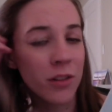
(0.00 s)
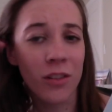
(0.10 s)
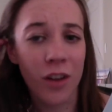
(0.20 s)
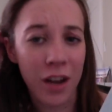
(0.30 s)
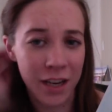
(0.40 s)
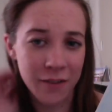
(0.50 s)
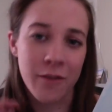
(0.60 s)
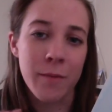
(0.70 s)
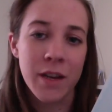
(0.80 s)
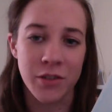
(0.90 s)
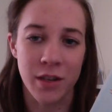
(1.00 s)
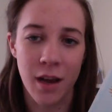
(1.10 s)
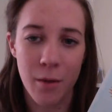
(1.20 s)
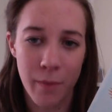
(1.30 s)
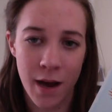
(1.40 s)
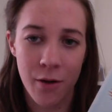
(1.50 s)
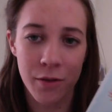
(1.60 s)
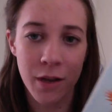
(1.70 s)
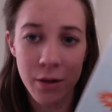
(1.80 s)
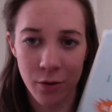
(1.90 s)
a lot of information about
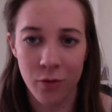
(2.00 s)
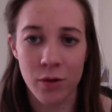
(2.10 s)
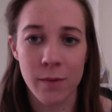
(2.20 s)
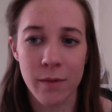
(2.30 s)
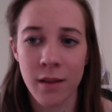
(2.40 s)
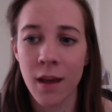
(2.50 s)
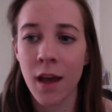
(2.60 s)
thunderstorms.